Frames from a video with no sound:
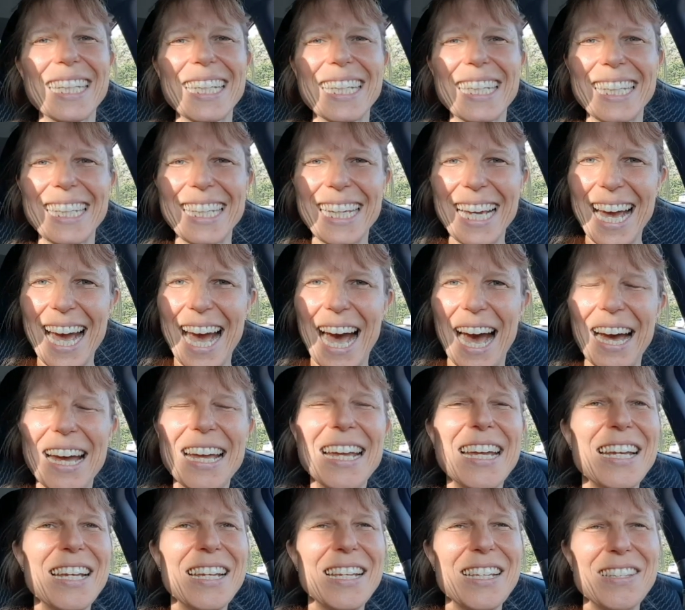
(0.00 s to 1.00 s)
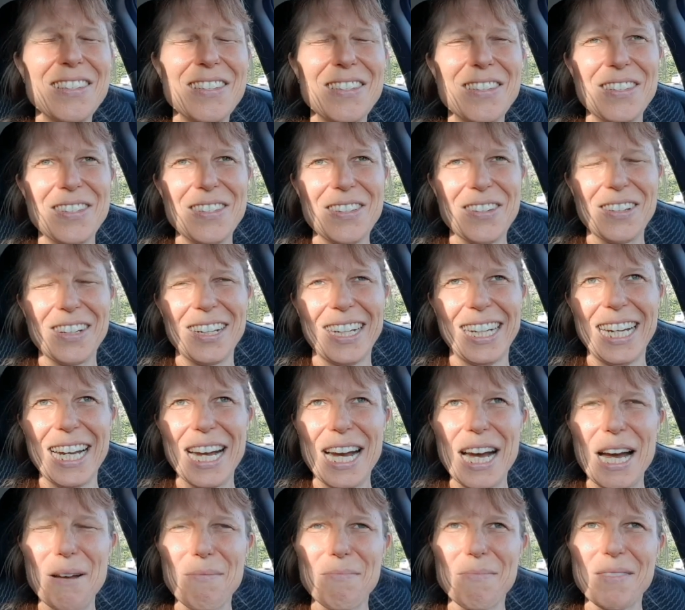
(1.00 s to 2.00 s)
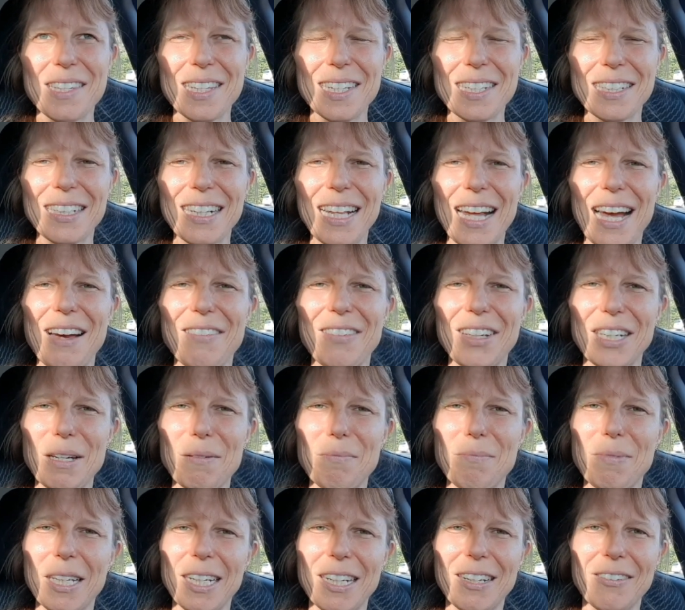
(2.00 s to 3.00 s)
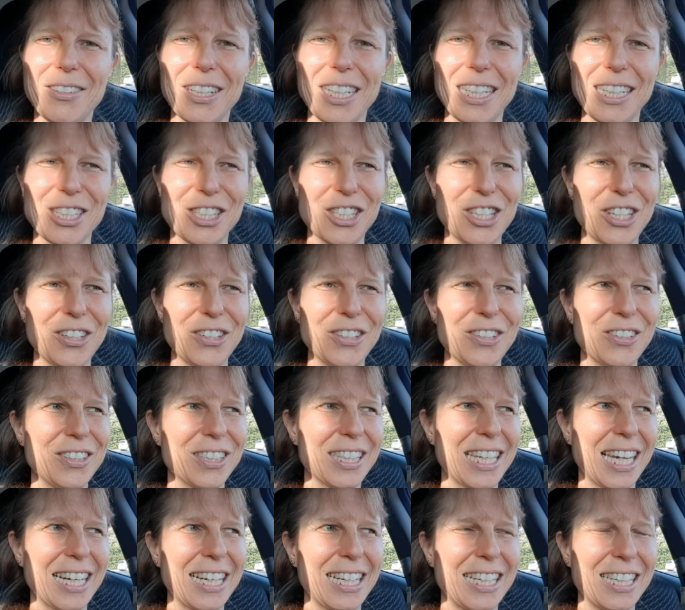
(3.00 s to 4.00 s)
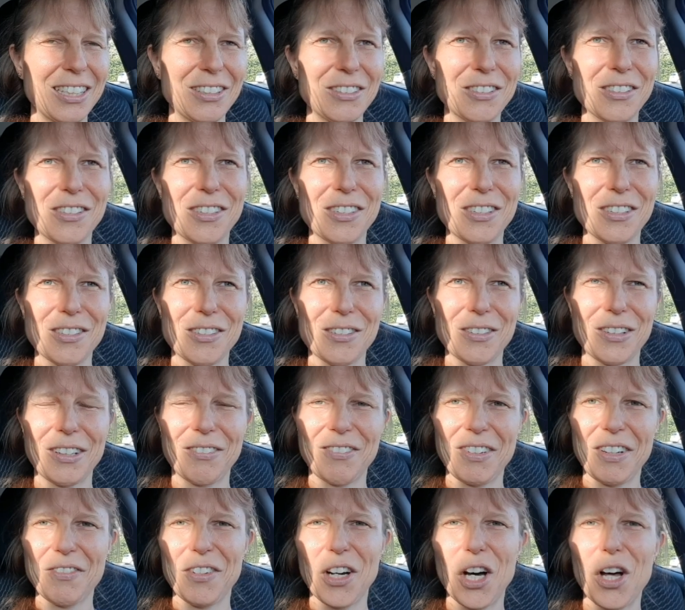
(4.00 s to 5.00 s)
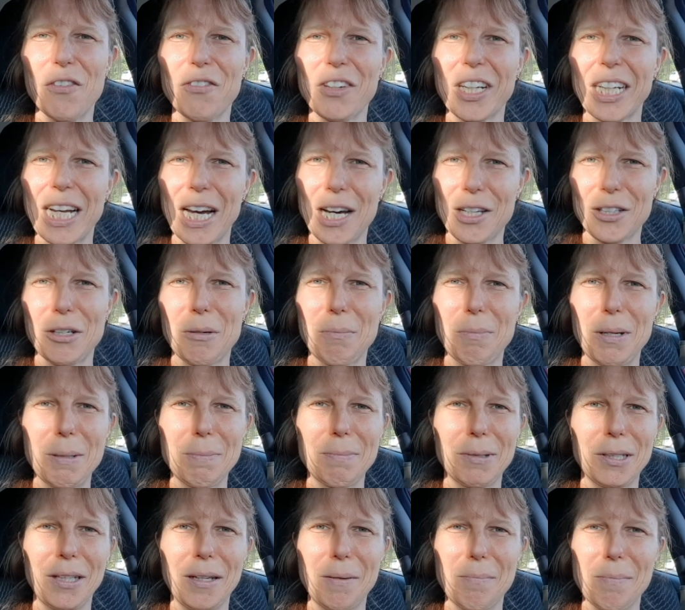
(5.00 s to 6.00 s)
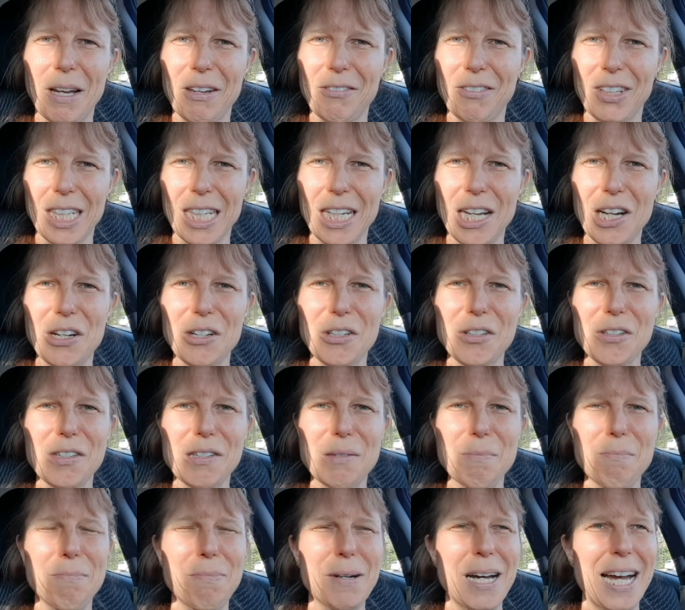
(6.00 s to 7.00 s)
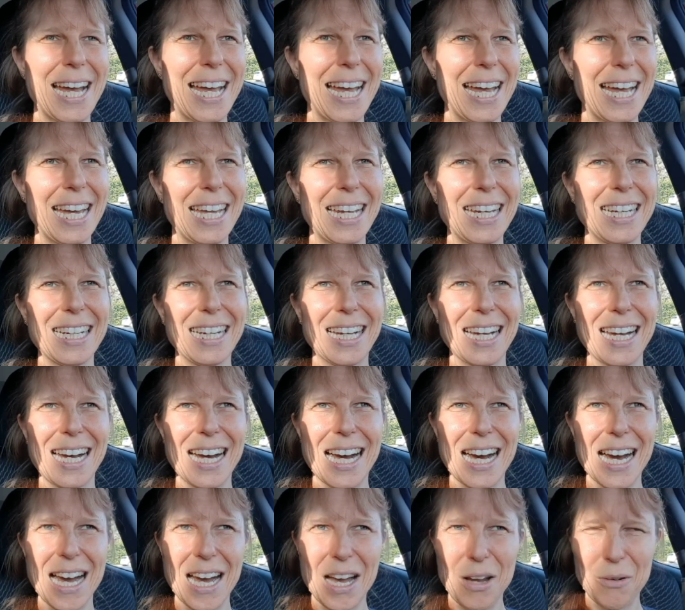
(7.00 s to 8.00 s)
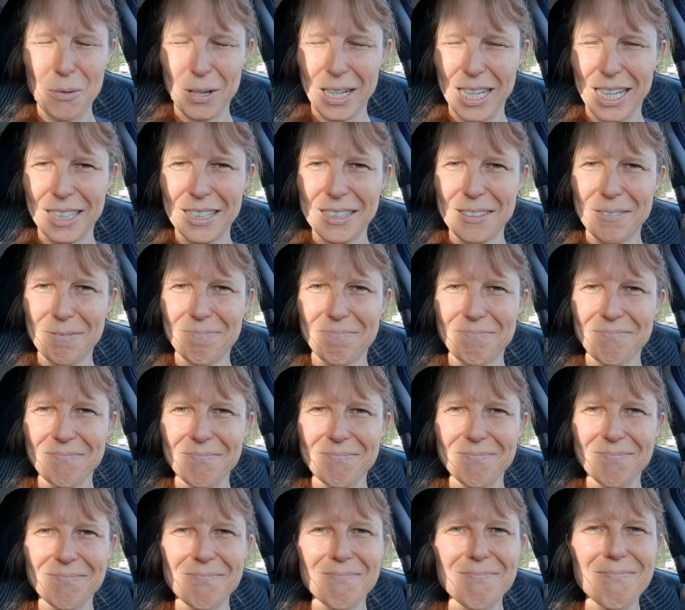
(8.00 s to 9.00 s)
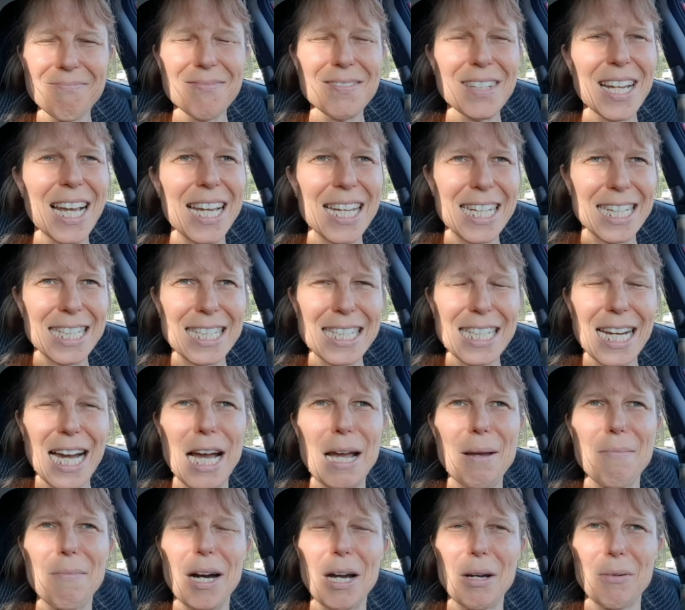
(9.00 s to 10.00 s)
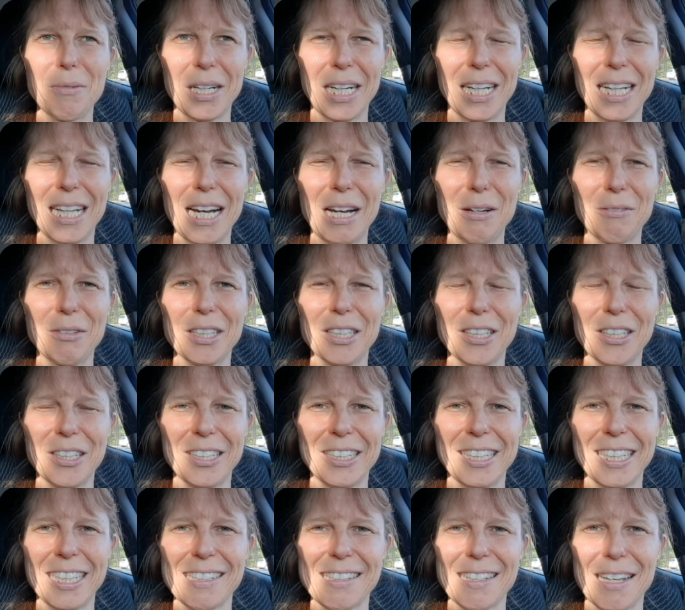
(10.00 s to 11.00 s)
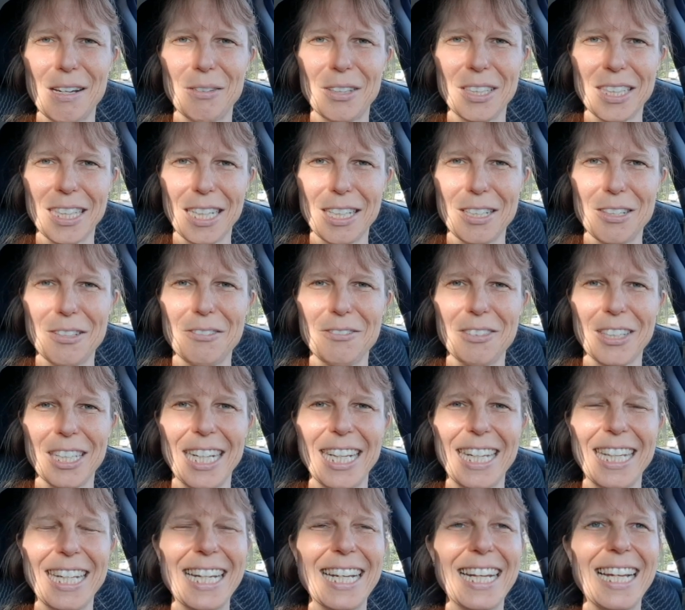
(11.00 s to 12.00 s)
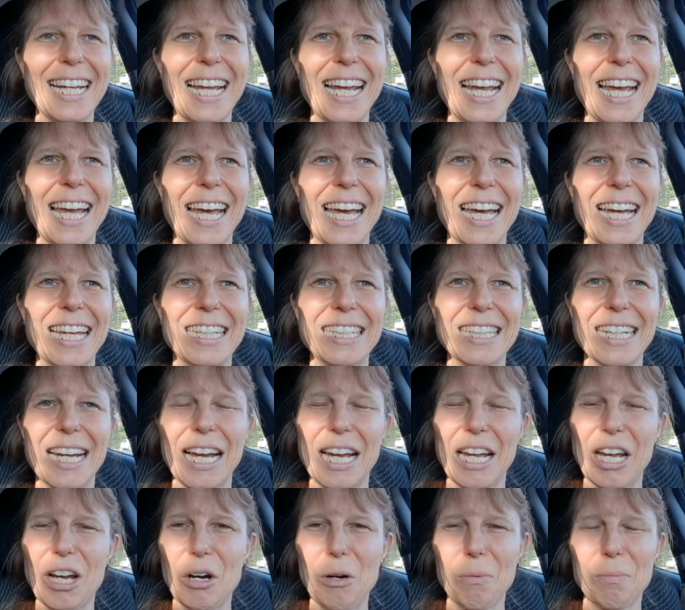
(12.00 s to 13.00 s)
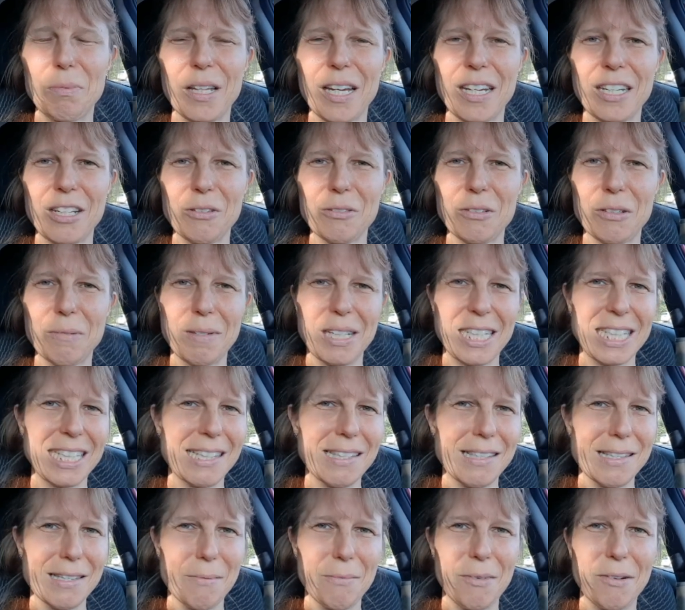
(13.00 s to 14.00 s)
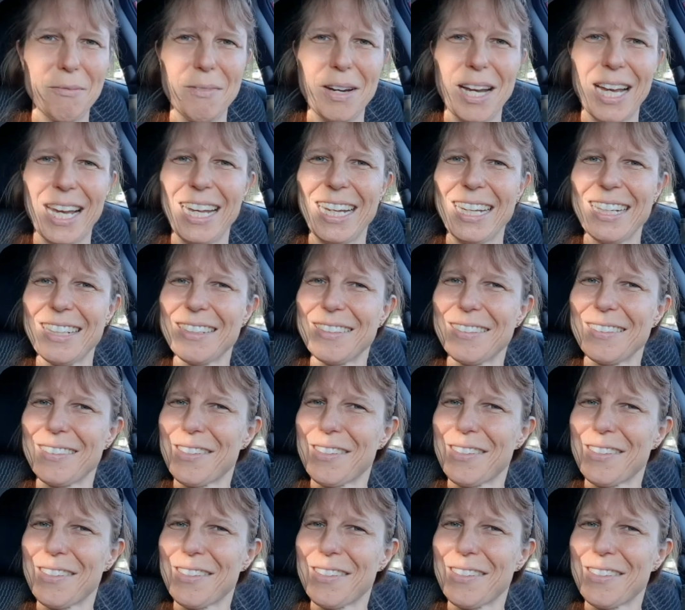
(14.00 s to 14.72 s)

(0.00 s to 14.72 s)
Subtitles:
yeah, sorry, I'm still having a bit of an issue getting used to sort of involving other people in my videos, but I will. In time, I will. I will learn this. I will get over it. And I hope that you will meet some of my